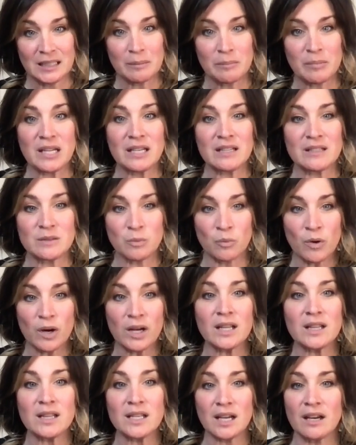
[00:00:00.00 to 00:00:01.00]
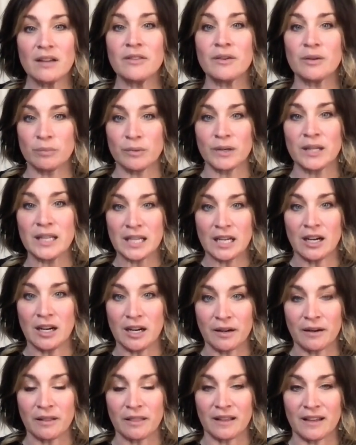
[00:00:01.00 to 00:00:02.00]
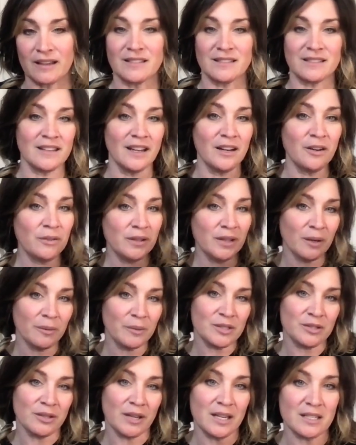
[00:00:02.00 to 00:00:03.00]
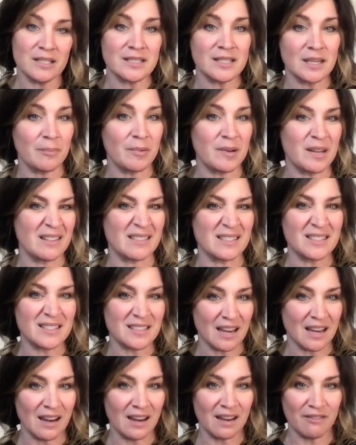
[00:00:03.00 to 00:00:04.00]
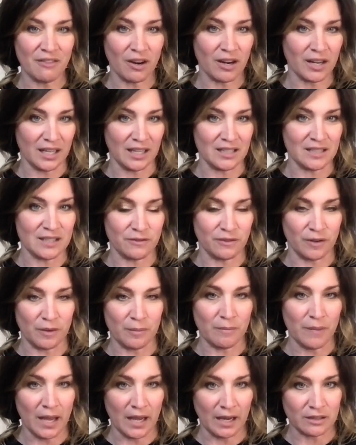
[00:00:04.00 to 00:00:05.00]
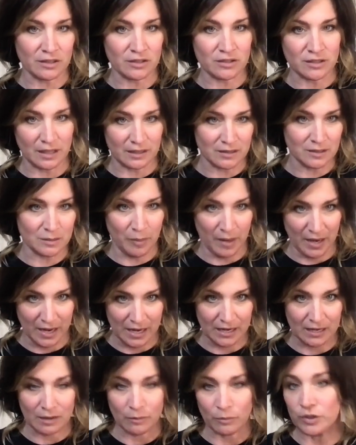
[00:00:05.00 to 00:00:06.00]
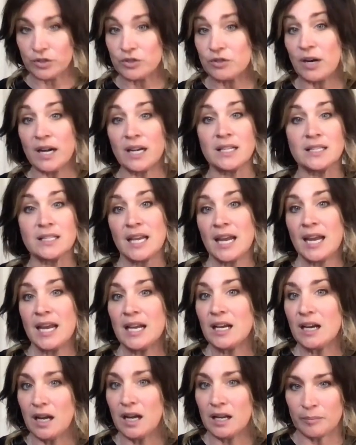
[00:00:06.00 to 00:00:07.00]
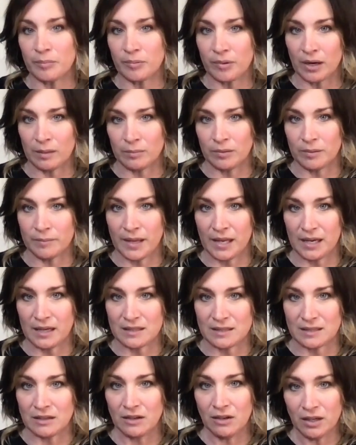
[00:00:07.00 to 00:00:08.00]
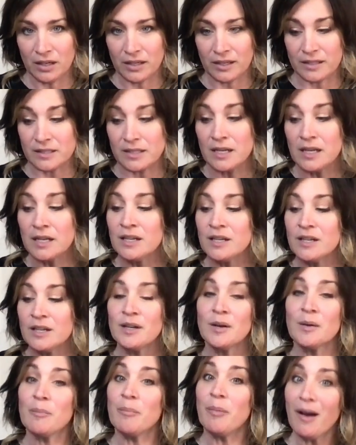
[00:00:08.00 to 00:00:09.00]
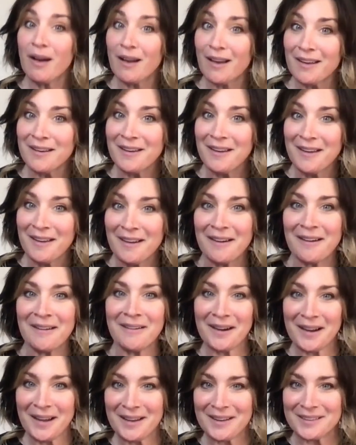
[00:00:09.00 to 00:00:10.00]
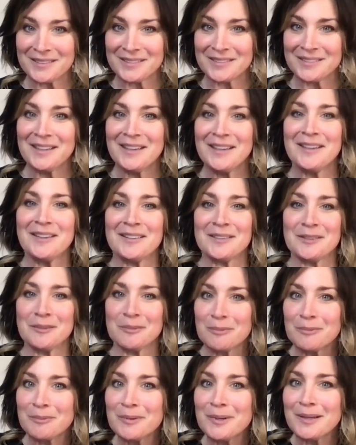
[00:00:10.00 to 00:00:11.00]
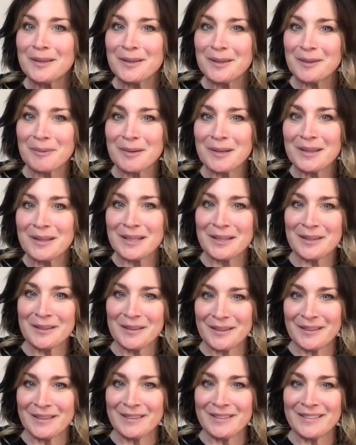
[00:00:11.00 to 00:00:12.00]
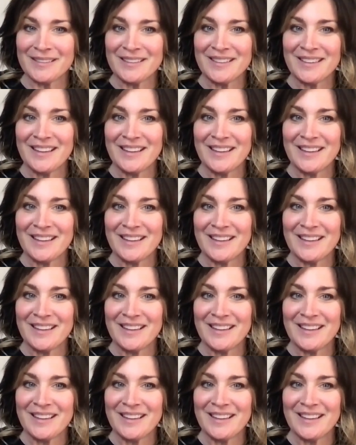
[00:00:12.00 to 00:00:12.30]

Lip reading: Because one of the other really hard things is not only are we trying to step in and save our kids from excess pain, and we're trying to take on a problem that isn't ours, but our ex is really, really good